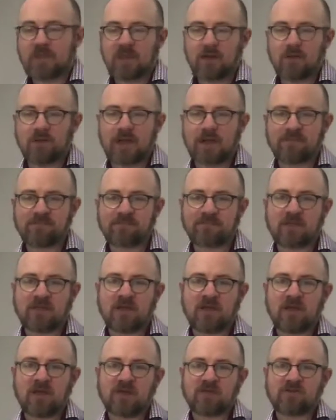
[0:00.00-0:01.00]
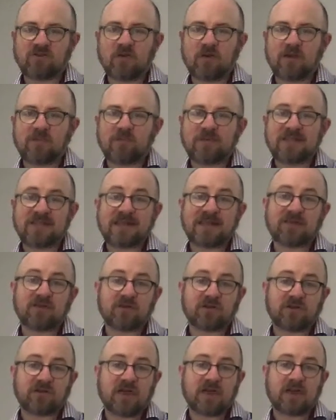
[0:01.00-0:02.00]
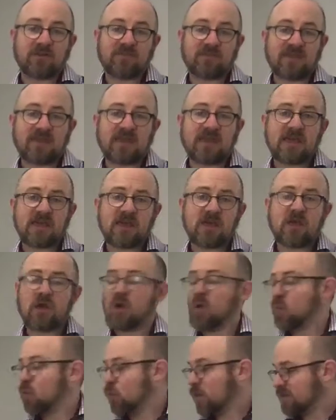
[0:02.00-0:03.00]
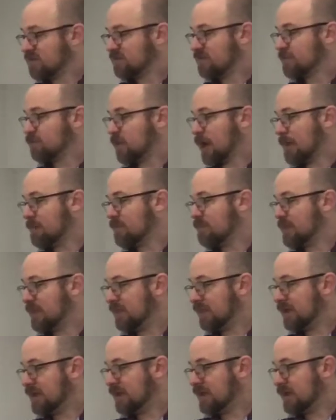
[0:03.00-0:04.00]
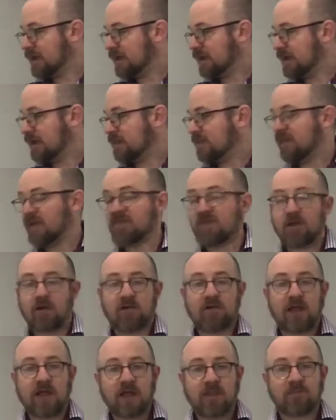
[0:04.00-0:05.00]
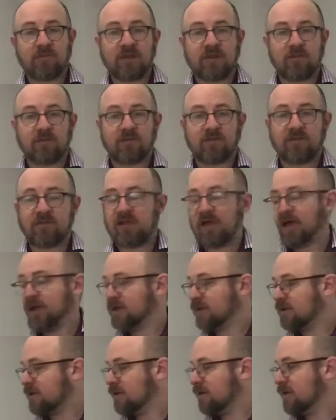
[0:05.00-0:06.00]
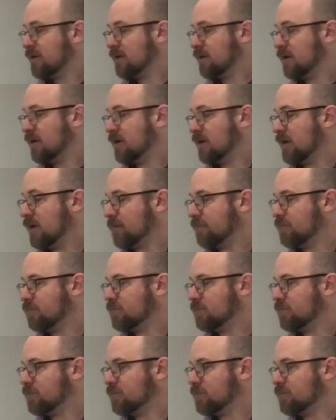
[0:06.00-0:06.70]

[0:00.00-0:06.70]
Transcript: Okay? So at a particular time t, what's the probability that there are n people in line?